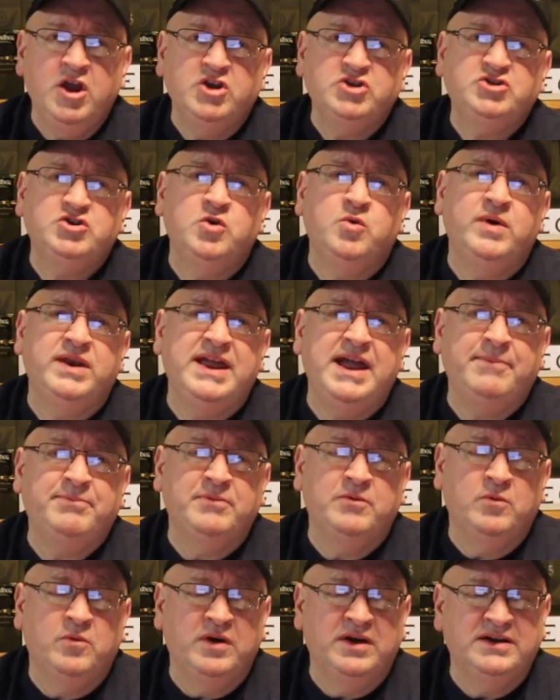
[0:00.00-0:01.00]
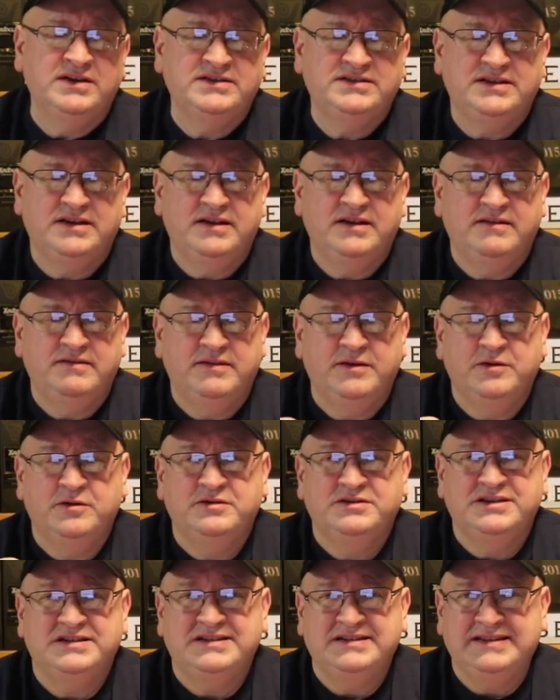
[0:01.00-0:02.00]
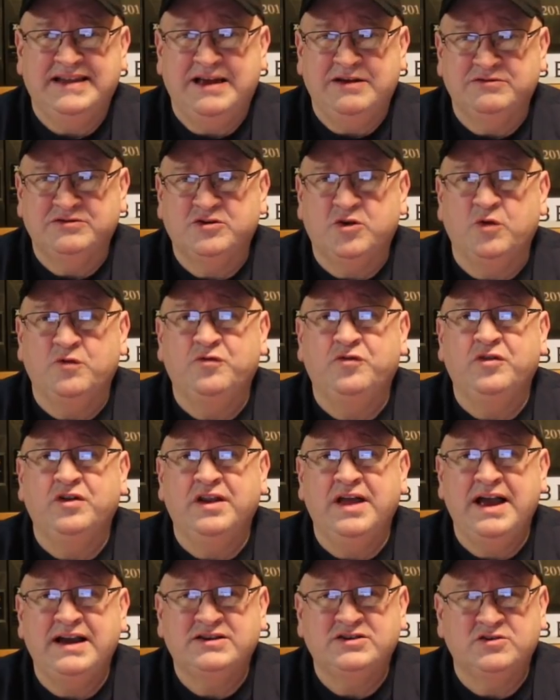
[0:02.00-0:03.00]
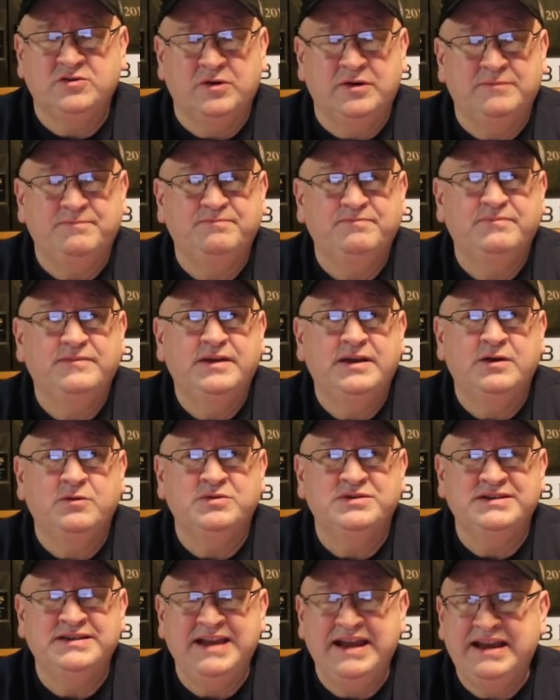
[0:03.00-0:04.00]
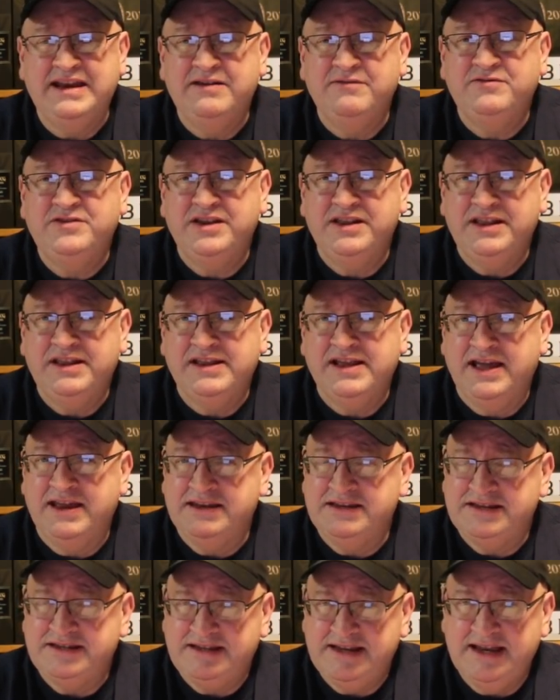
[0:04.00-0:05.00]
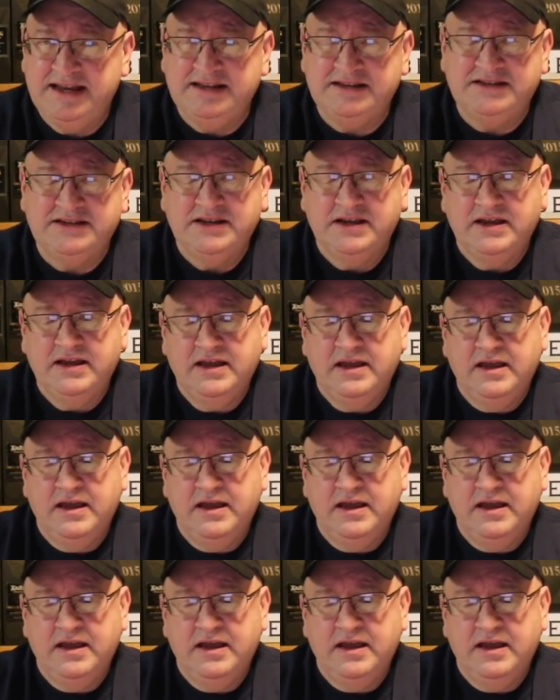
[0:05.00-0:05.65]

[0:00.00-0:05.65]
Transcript: So what happened was there is this louse called phylloxera. It was native to the United States.